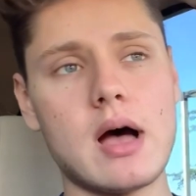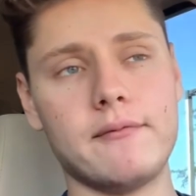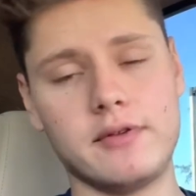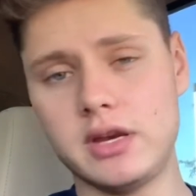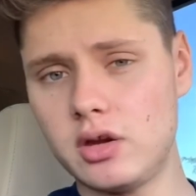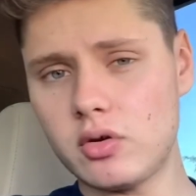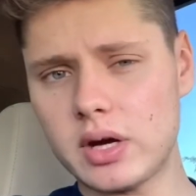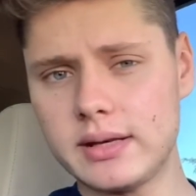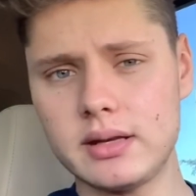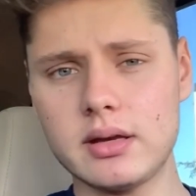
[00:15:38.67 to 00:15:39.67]
video
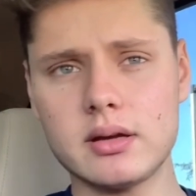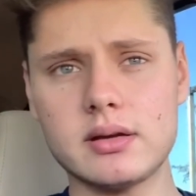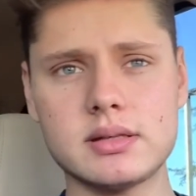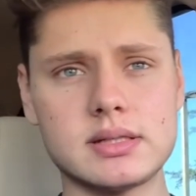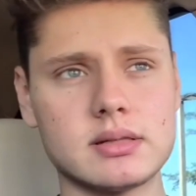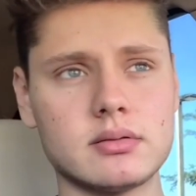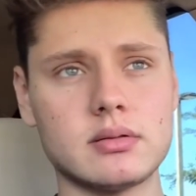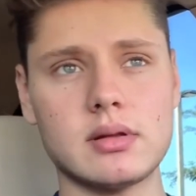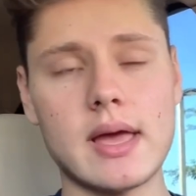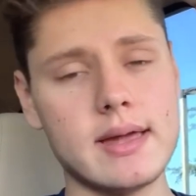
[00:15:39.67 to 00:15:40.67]
ideas,
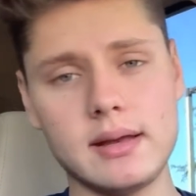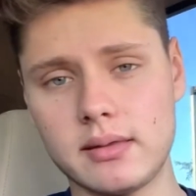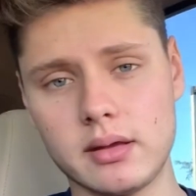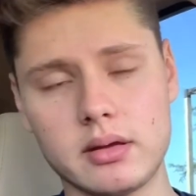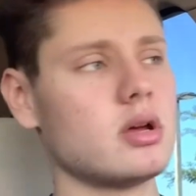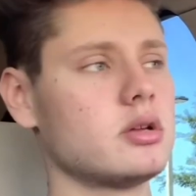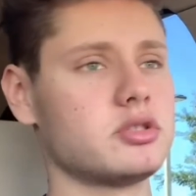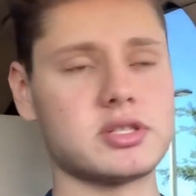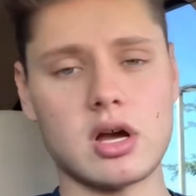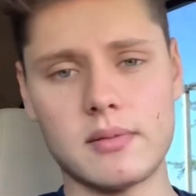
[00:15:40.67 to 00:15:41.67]
anything,
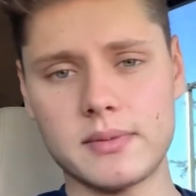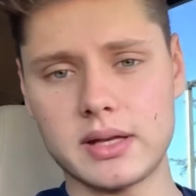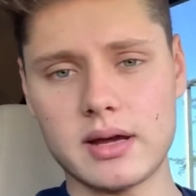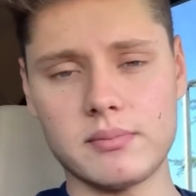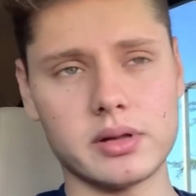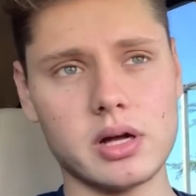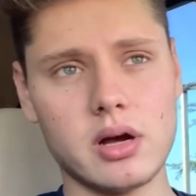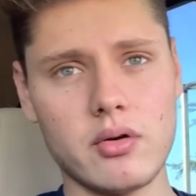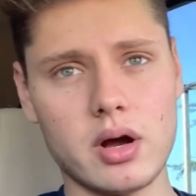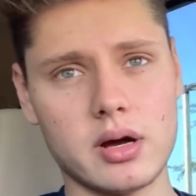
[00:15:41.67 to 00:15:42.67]
just comment down
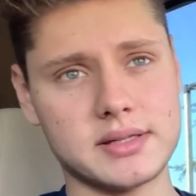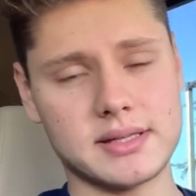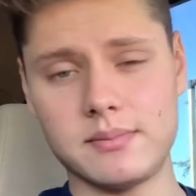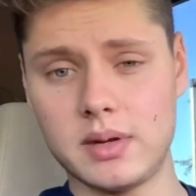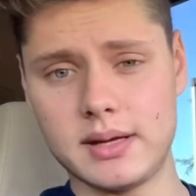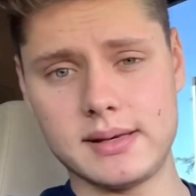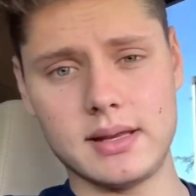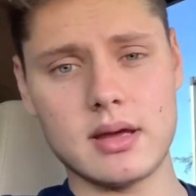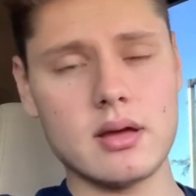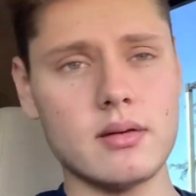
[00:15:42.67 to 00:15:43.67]
below. Send me a
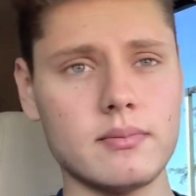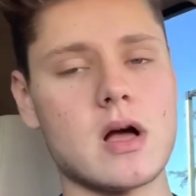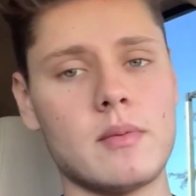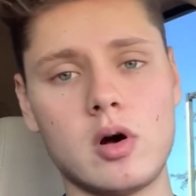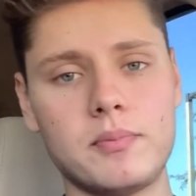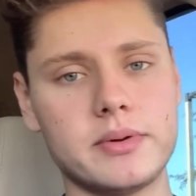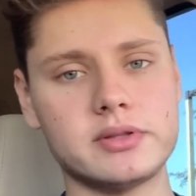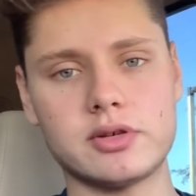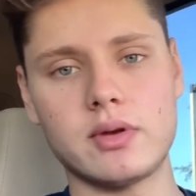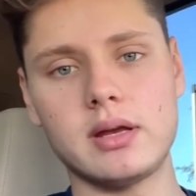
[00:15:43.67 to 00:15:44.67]
DM. I'm open
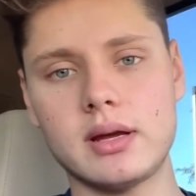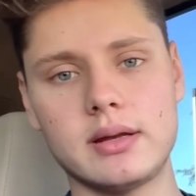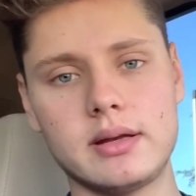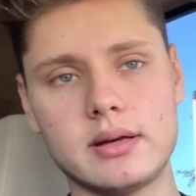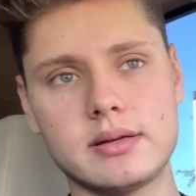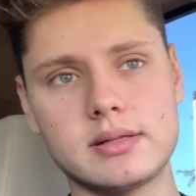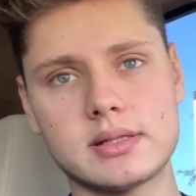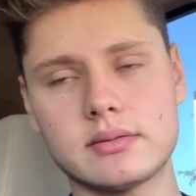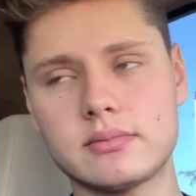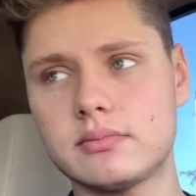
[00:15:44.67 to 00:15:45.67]
to any
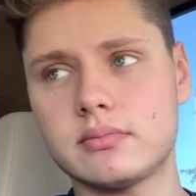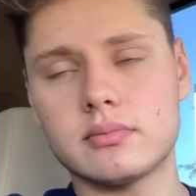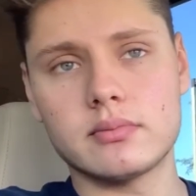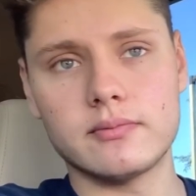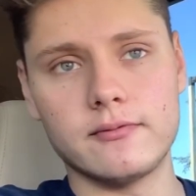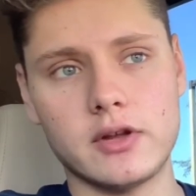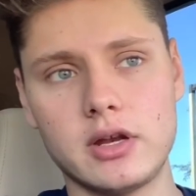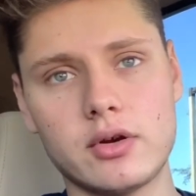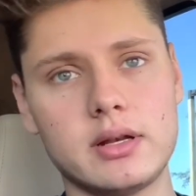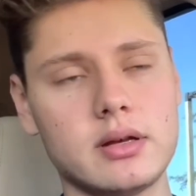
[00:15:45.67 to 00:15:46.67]
ideas,
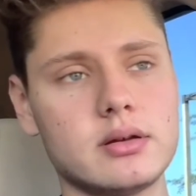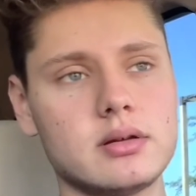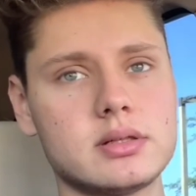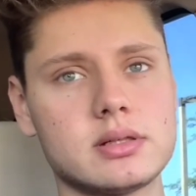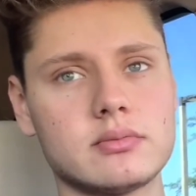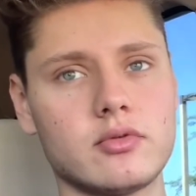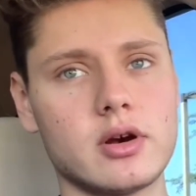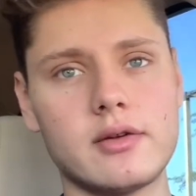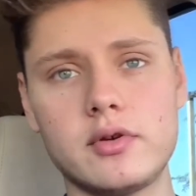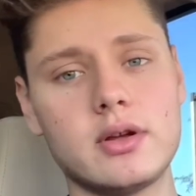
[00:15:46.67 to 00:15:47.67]
video ideas,
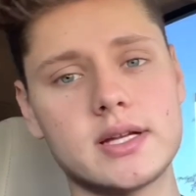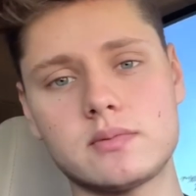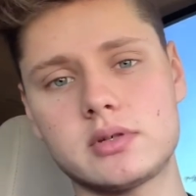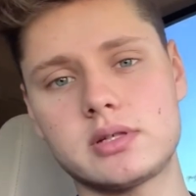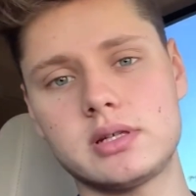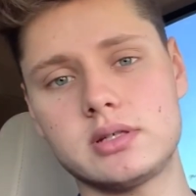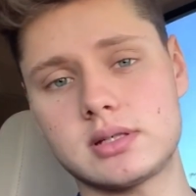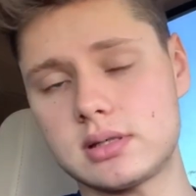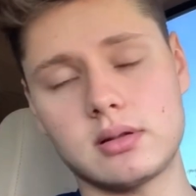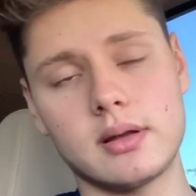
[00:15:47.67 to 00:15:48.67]
whatever you guys want to see,
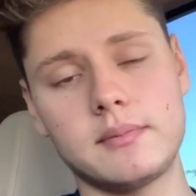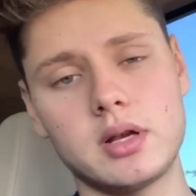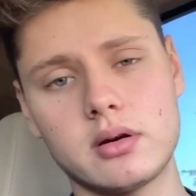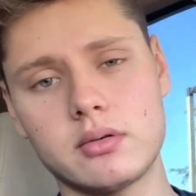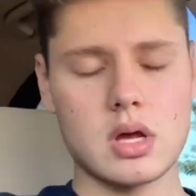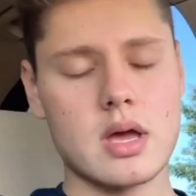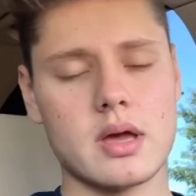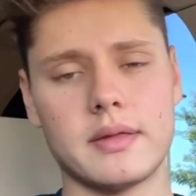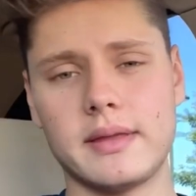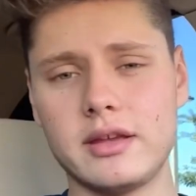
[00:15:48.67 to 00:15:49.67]
just let me know.
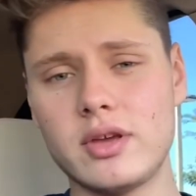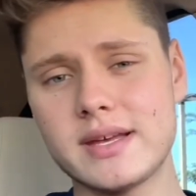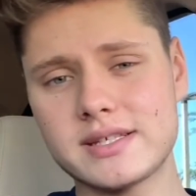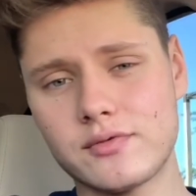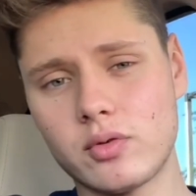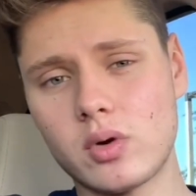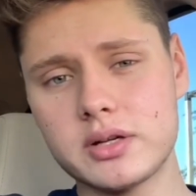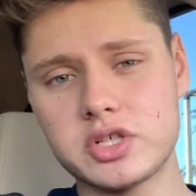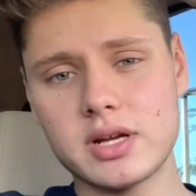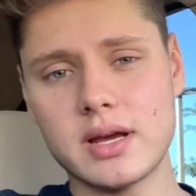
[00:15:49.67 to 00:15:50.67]
Thank you guys for
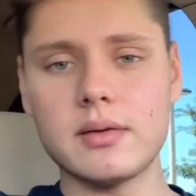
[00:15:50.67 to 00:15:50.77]
watching. I